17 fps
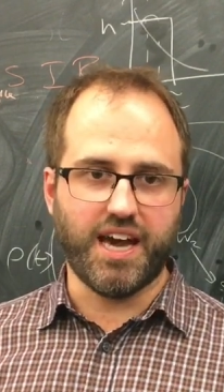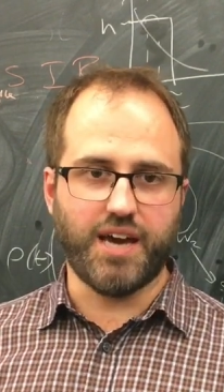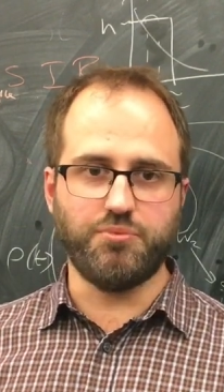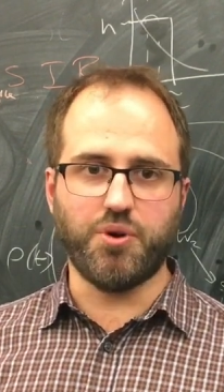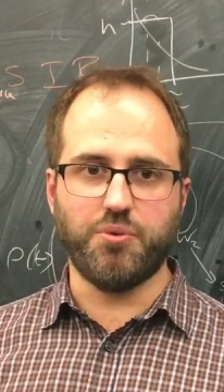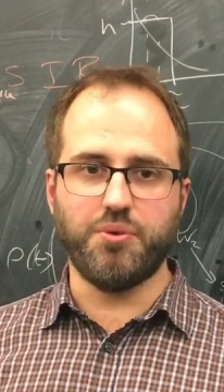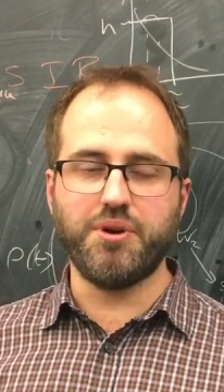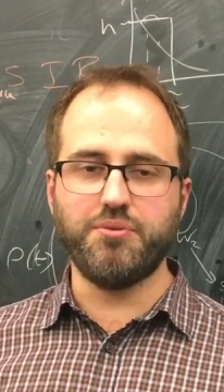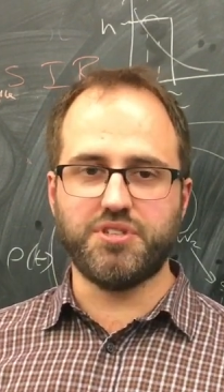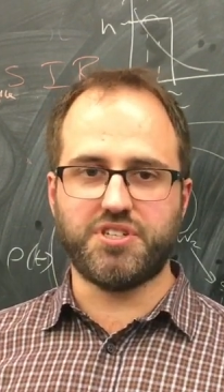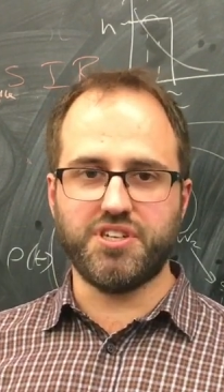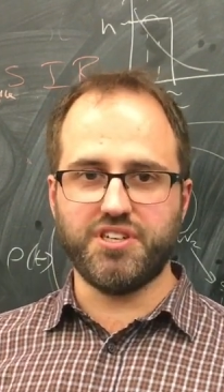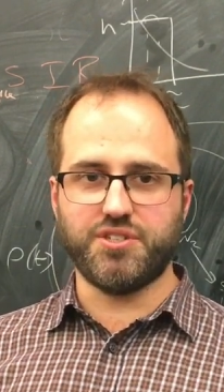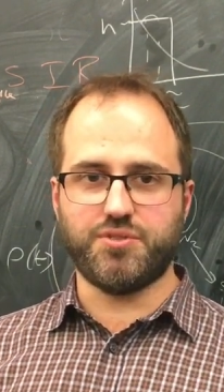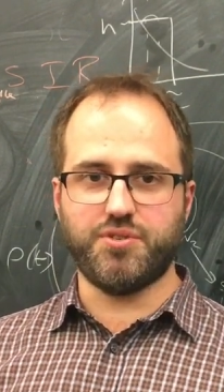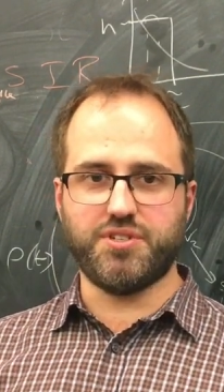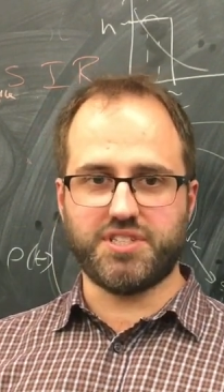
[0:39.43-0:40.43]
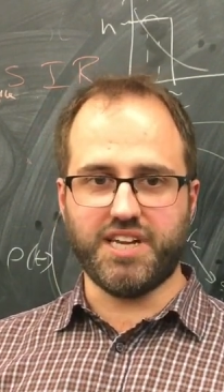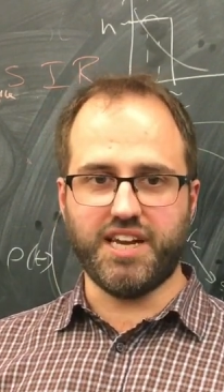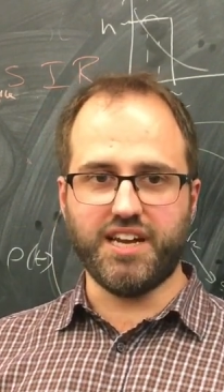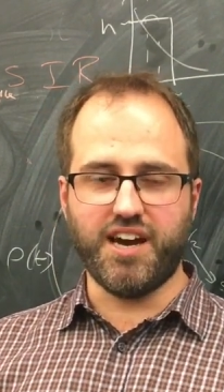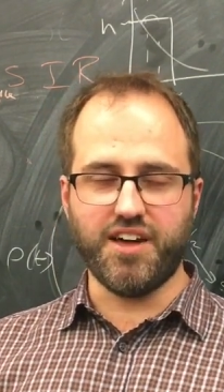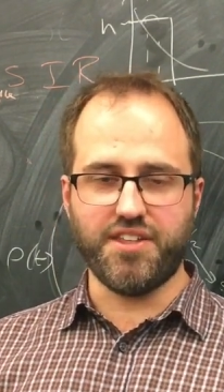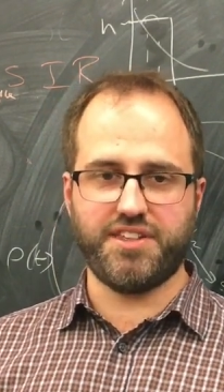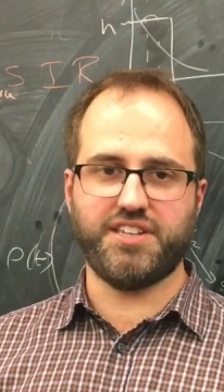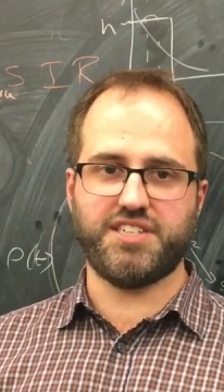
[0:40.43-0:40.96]
And what we were doing is we were saying,
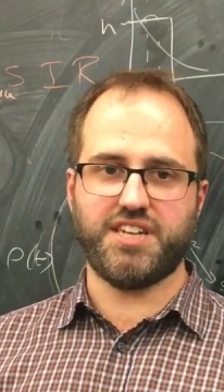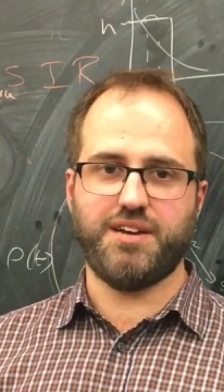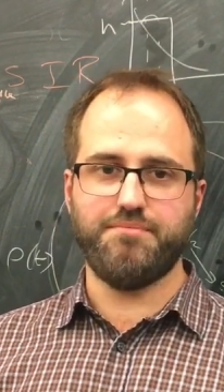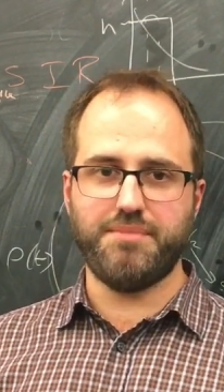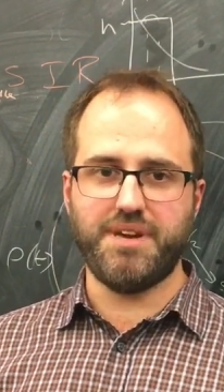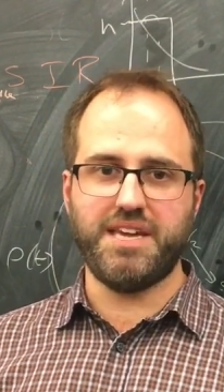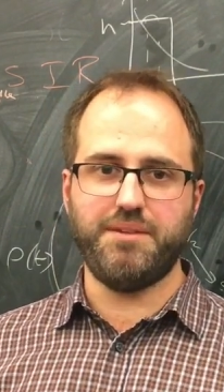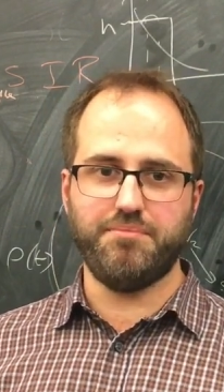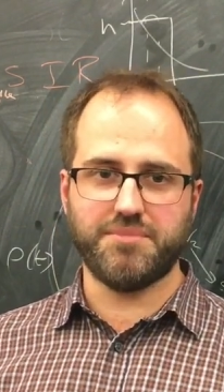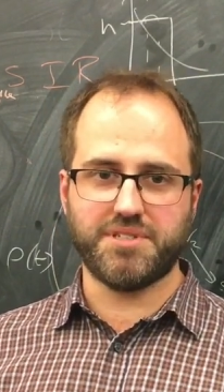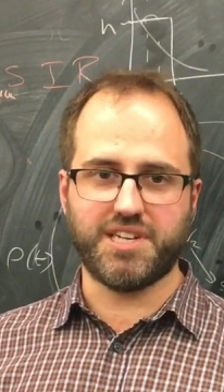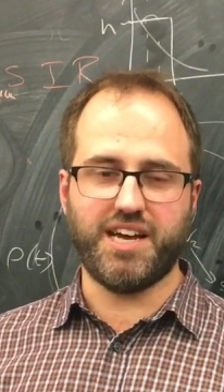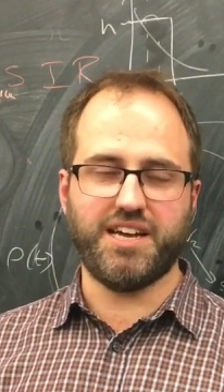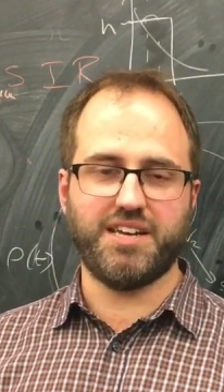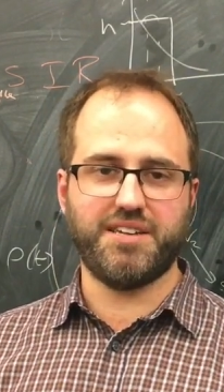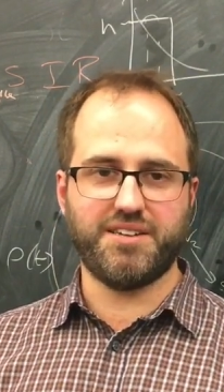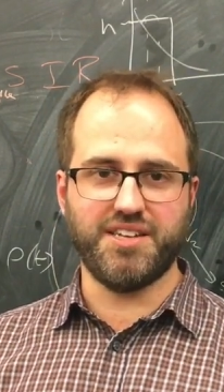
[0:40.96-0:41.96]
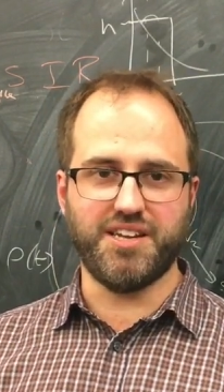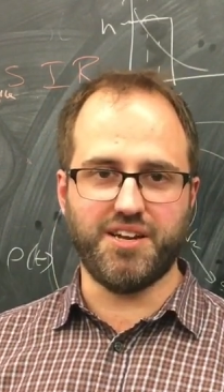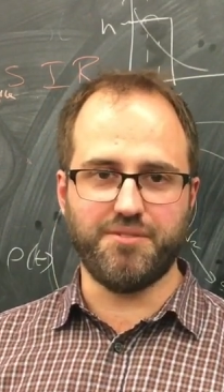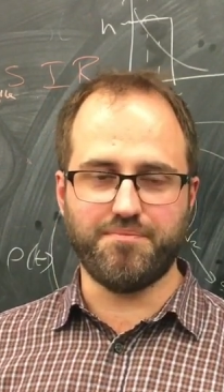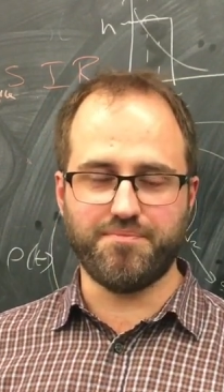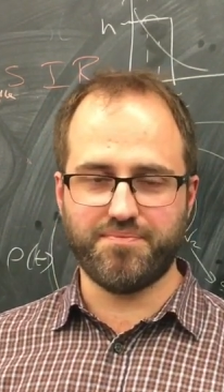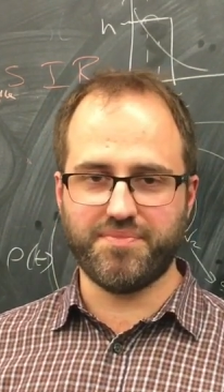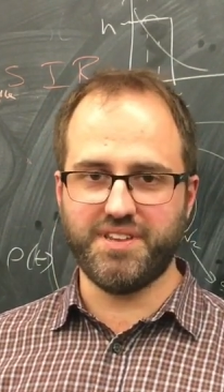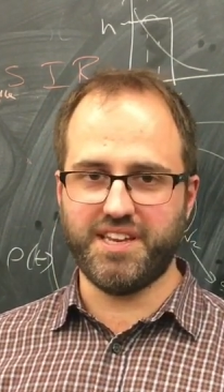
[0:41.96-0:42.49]
are ah, things like memes, like, you know,
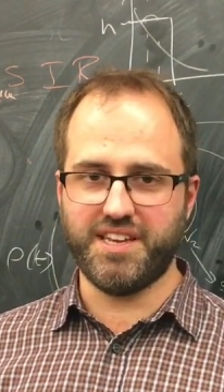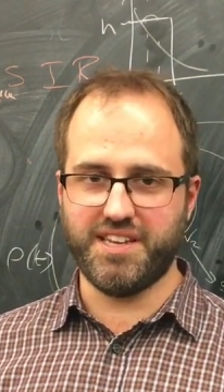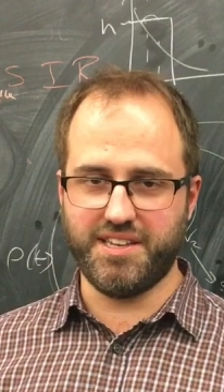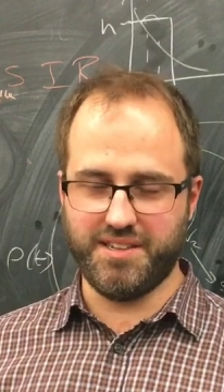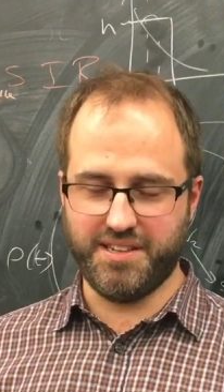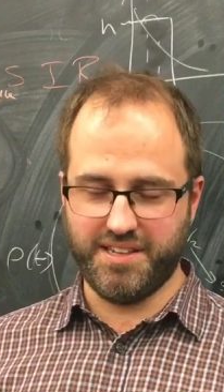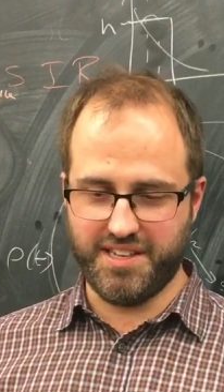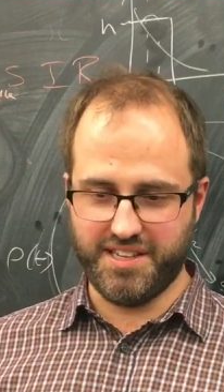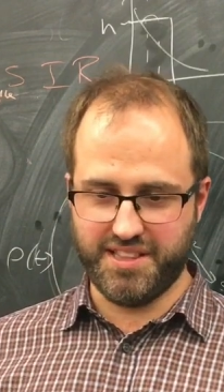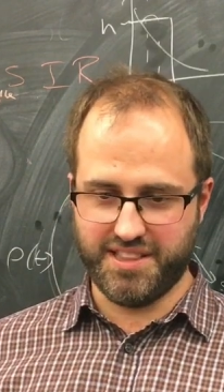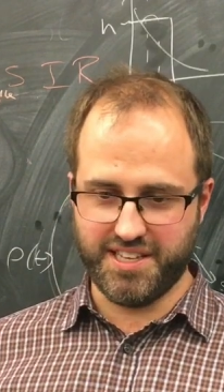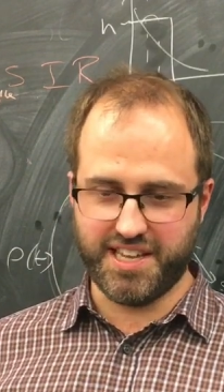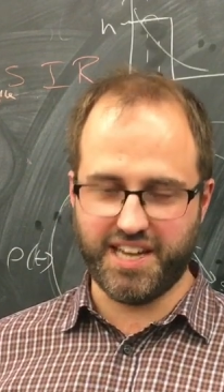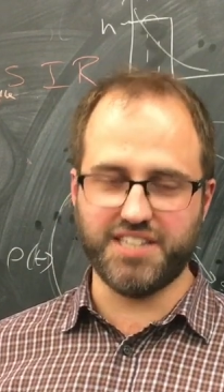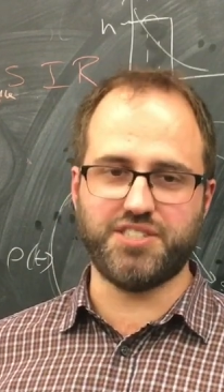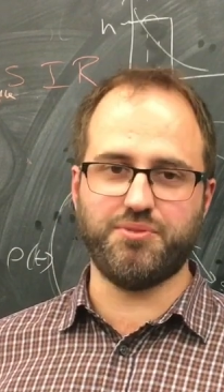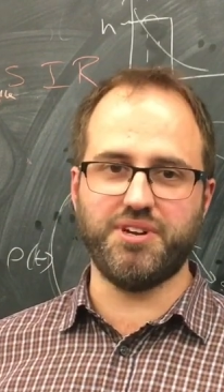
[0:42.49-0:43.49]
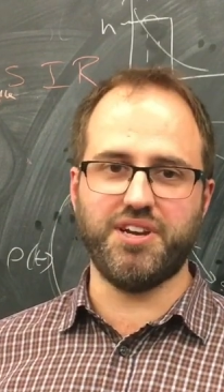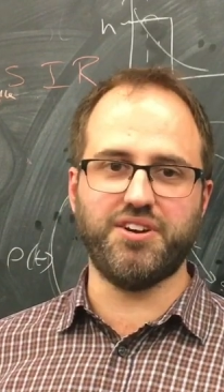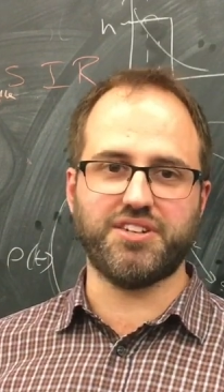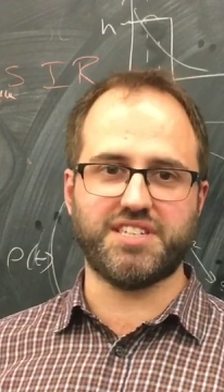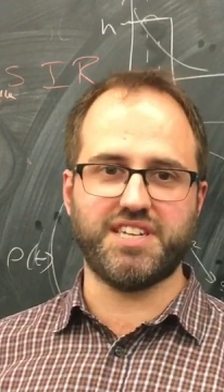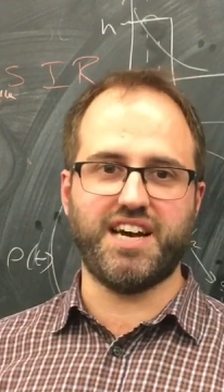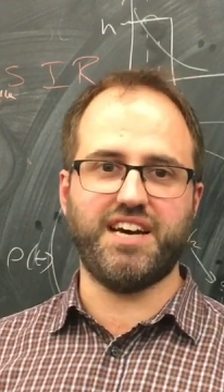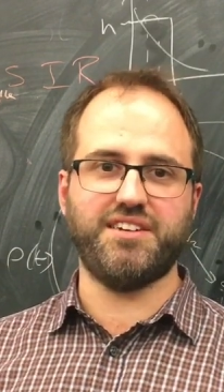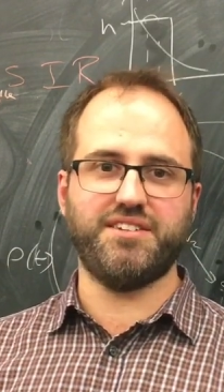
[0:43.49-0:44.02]
in the, the case we
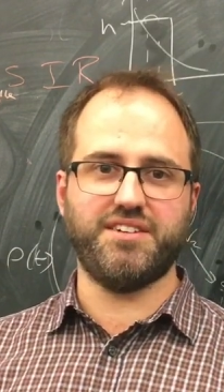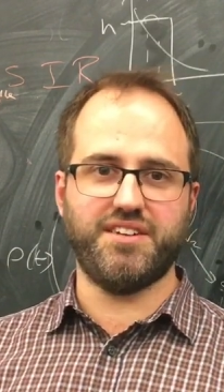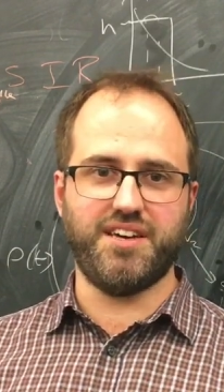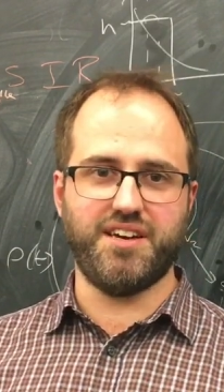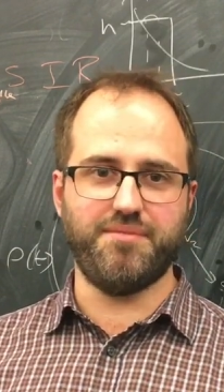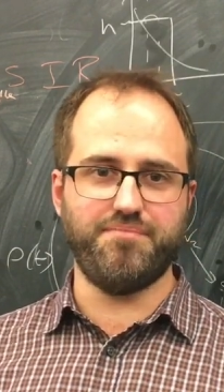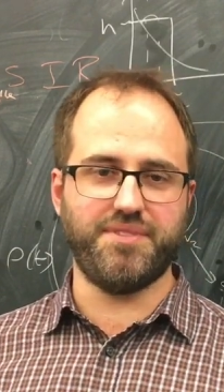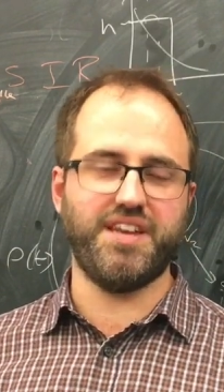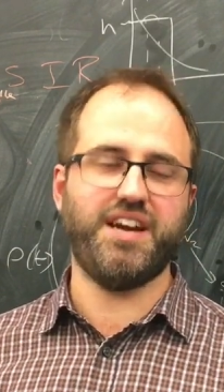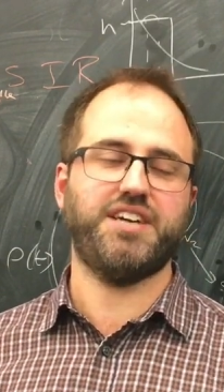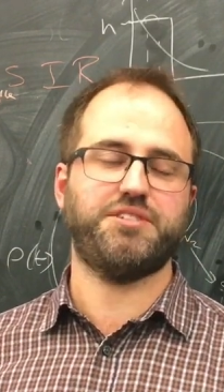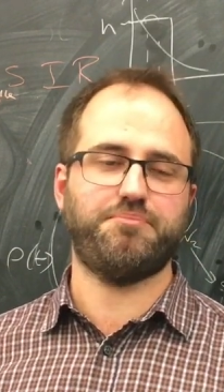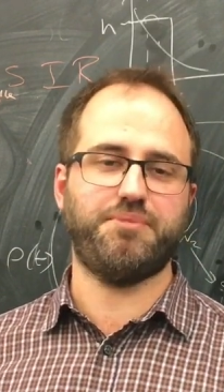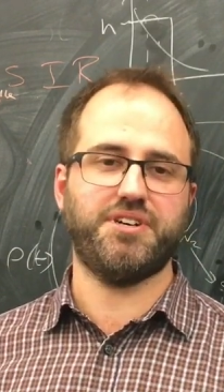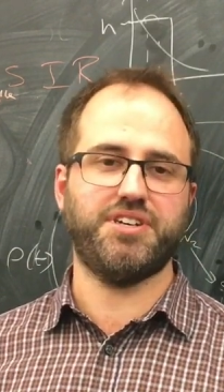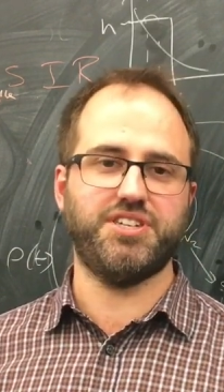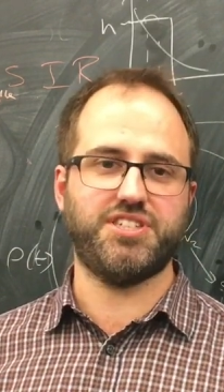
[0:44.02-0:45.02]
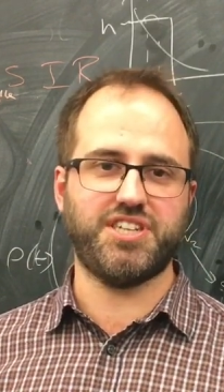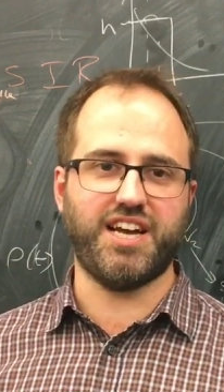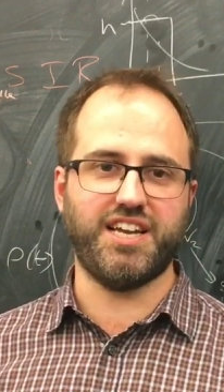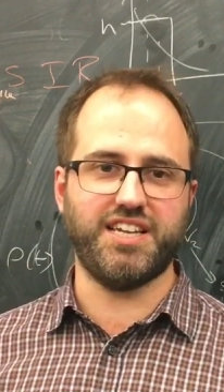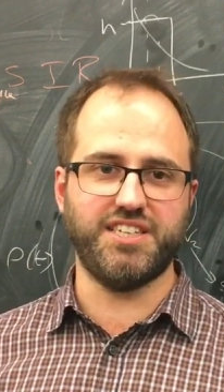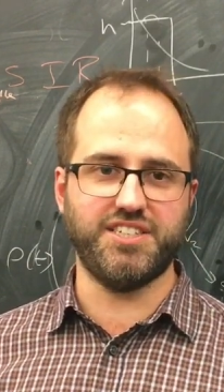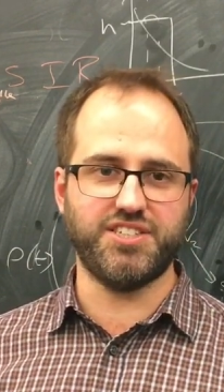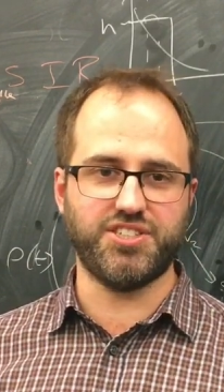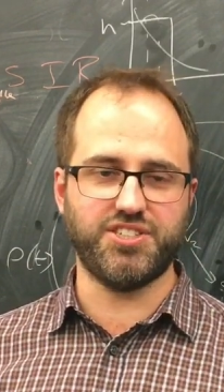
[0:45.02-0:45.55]
looked at, um, the ice bucket
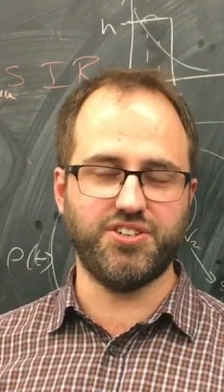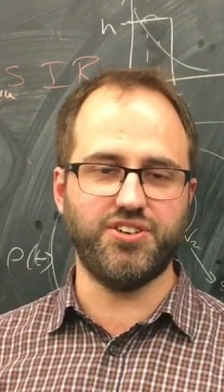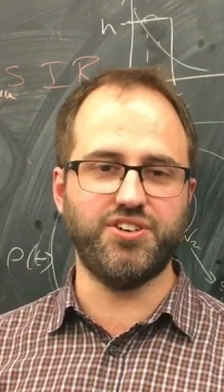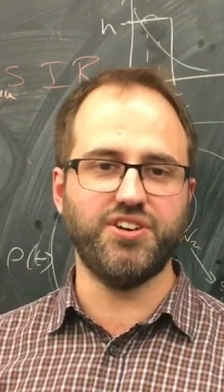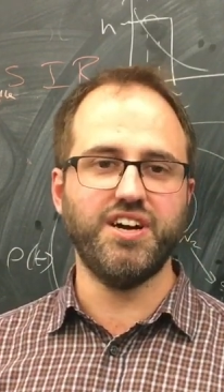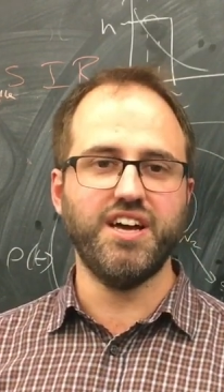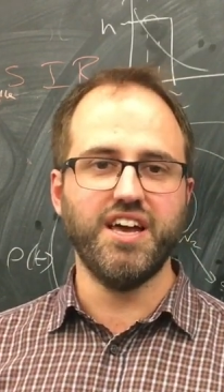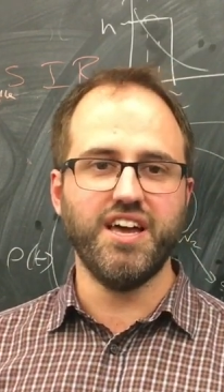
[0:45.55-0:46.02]
challenge or